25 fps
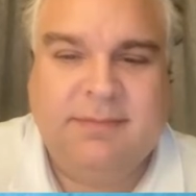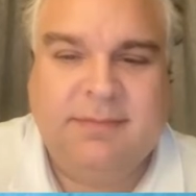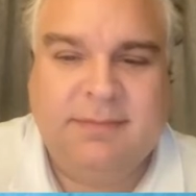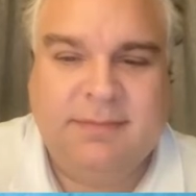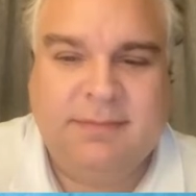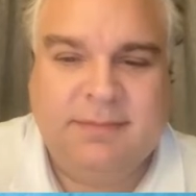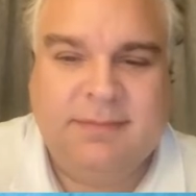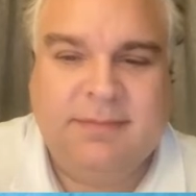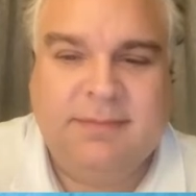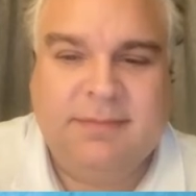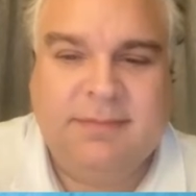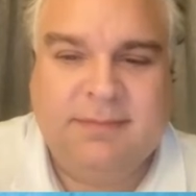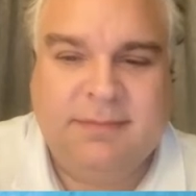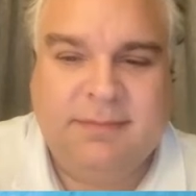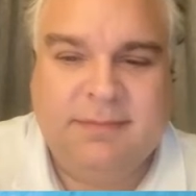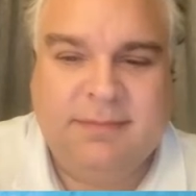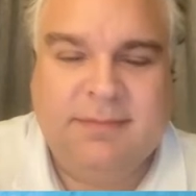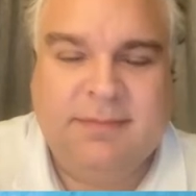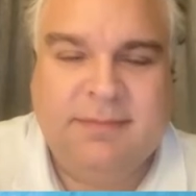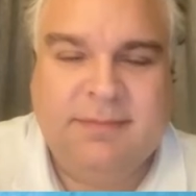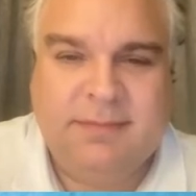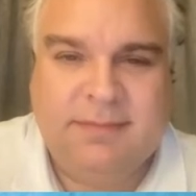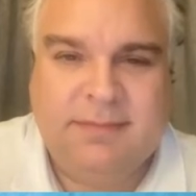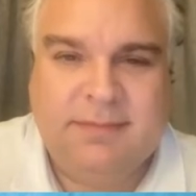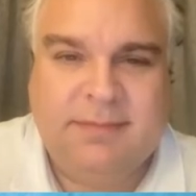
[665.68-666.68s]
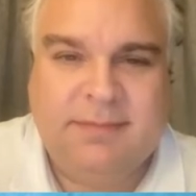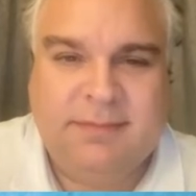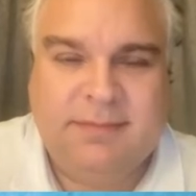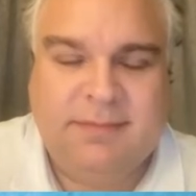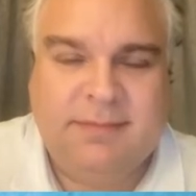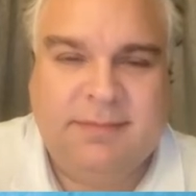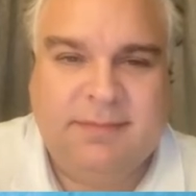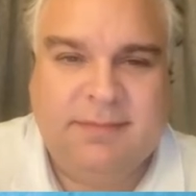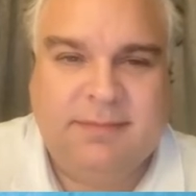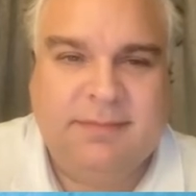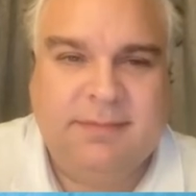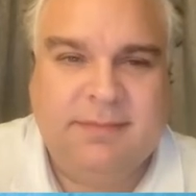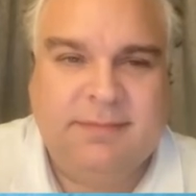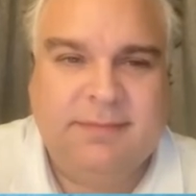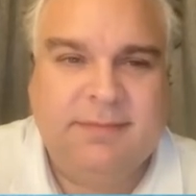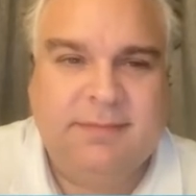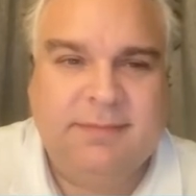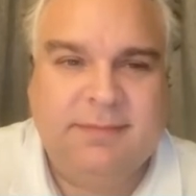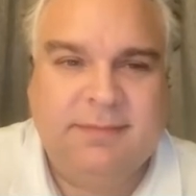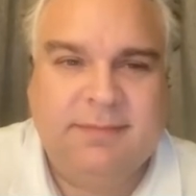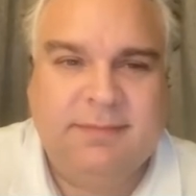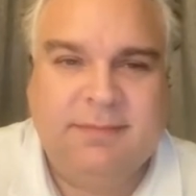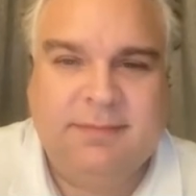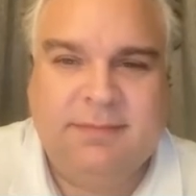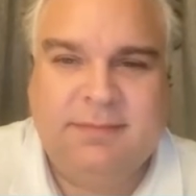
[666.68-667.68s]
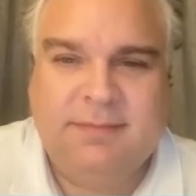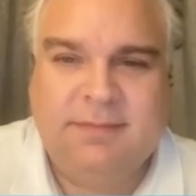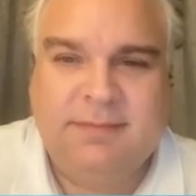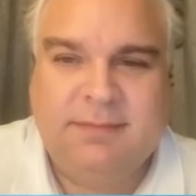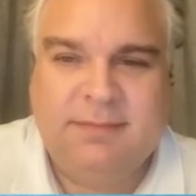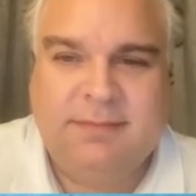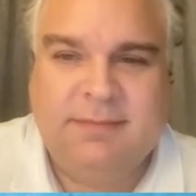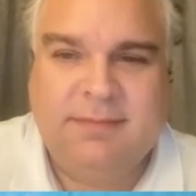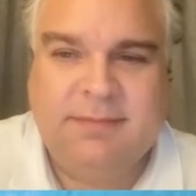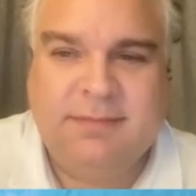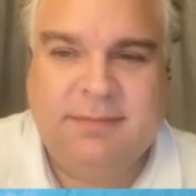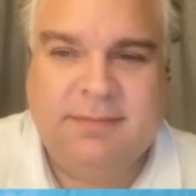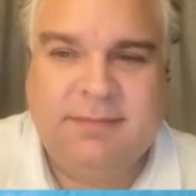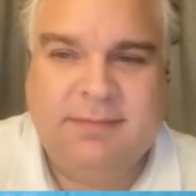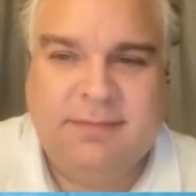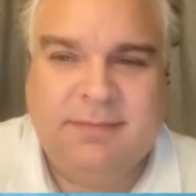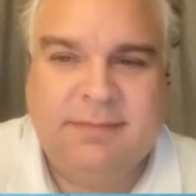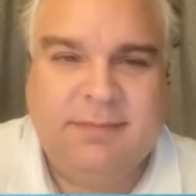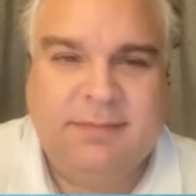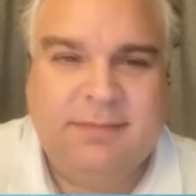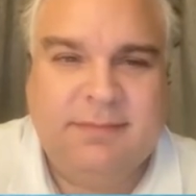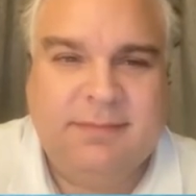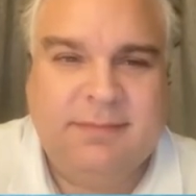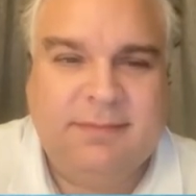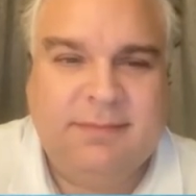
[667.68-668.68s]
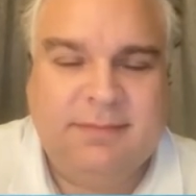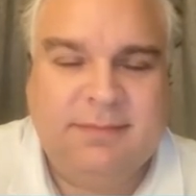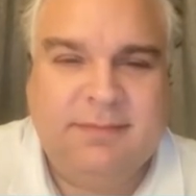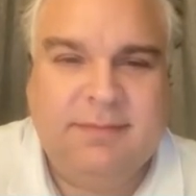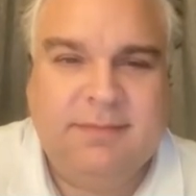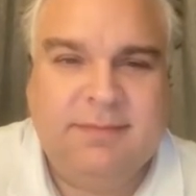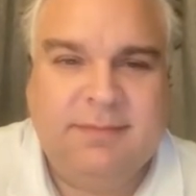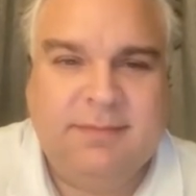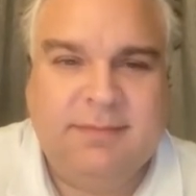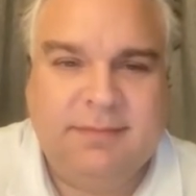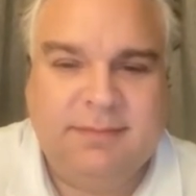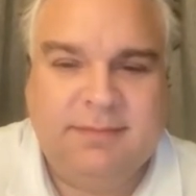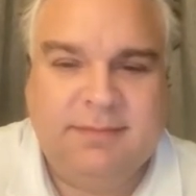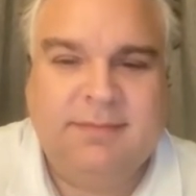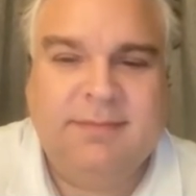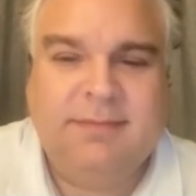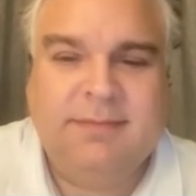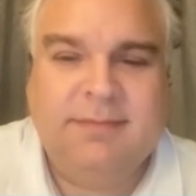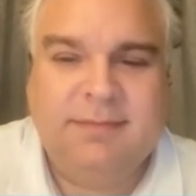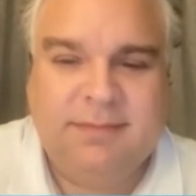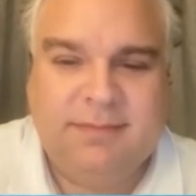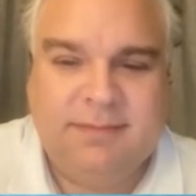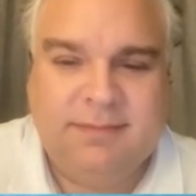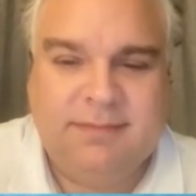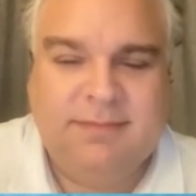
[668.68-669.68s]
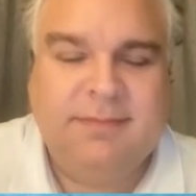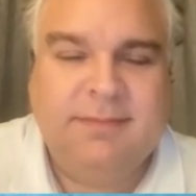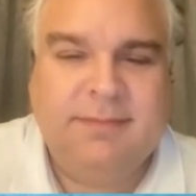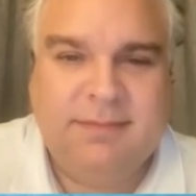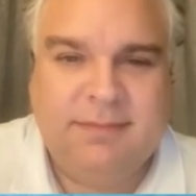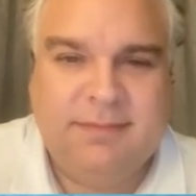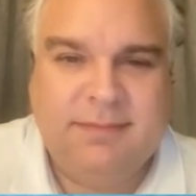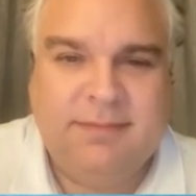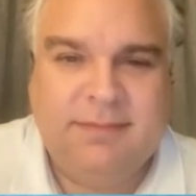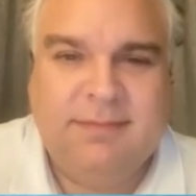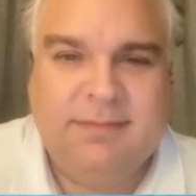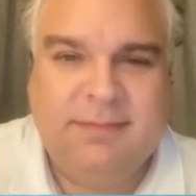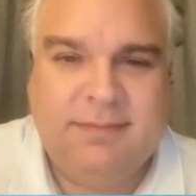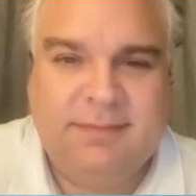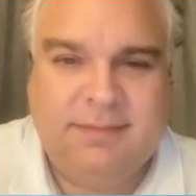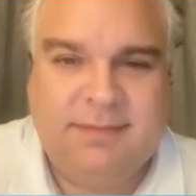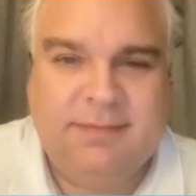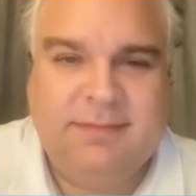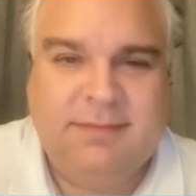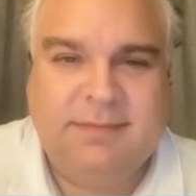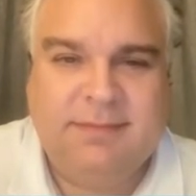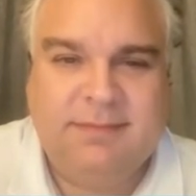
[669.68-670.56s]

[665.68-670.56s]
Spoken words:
(silent)